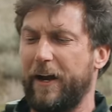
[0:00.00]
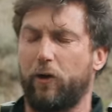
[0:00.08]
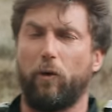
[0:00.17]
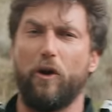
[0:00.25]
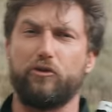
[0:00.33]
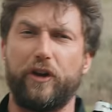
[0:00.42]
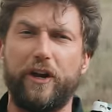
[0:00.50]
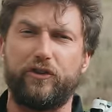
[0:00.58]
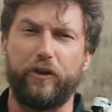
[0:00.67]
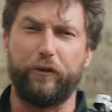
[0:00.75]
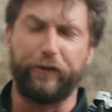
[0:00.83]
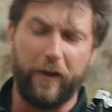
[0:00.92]
any corrosion
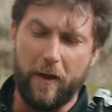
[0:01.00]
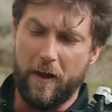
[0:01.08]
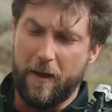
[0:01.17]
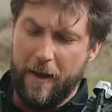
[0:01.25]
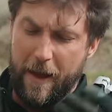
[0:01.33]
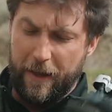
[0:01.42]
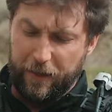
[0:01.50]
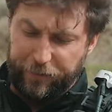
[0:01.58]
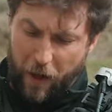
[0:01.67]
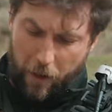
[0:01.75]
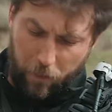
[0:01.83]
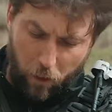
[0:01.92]
issues, and it's
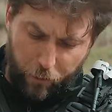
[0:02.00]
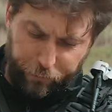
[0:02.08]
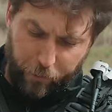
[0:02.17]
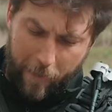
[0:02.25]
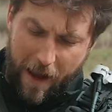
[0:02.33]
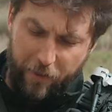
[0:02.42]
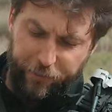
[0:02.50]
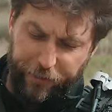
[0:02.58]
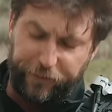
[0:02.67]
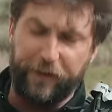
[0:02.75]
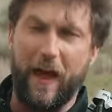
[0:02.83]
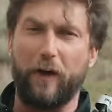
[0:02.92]
gone close to about
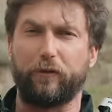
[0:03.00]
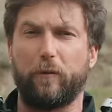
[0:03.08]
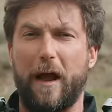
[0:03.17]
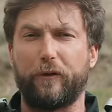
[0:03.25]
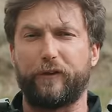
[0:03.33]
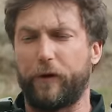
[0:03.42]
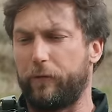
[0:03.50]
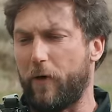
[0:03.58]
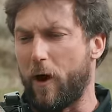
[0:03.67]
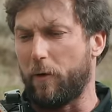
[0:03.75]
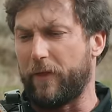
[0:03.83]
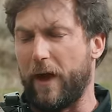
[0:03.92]
sixty thousand rounds so
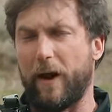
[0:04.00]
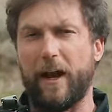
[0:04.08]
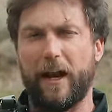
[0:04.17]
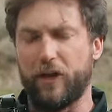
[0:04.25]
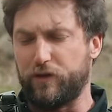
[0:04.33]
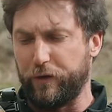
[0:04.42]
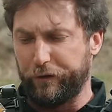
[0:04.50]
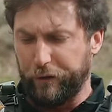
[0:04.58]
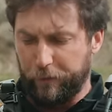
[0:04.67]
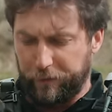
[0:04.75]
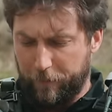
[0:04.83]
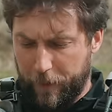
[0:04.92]
far without any issues. So
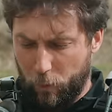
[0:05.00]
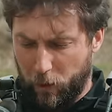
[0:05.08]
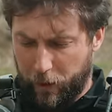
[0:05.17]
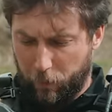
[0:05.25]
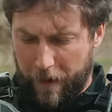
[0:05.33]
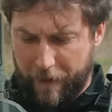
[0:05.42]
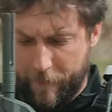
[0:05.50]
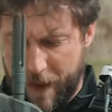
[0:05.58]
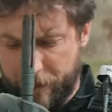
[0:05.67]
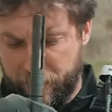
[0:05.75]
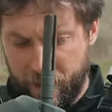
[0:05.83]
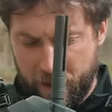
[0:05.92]
it's something we're gonna
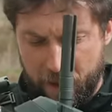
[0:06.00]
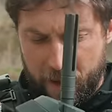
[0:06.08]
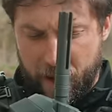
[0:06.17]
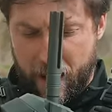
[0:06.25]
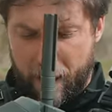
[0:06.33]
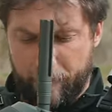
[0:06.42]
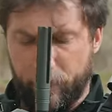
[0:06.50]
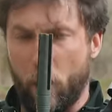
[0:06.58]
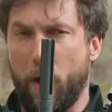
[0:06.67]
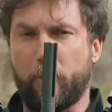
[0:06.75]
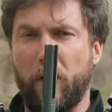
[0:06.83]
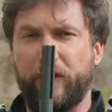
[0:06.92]
recommend Um, no
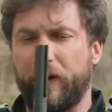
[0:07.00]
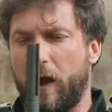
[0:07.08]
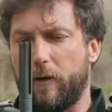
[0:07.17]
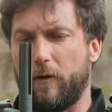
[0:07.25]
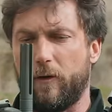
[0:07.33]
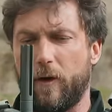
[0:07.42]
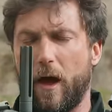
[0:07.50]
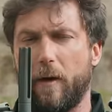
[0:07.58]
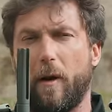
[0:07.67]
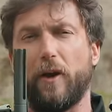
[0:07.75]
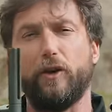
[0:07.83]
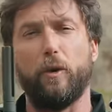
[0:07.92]
upgrades on,
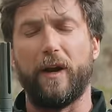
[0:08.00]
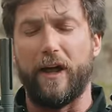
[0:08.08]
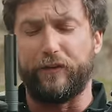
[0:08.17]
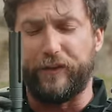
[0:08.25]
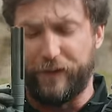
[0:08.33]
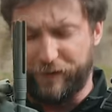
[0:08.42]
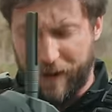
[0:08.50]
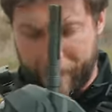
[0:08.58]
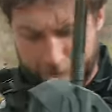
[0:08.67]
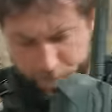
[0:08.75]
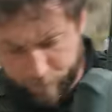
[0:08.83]
uh, on U N S C side.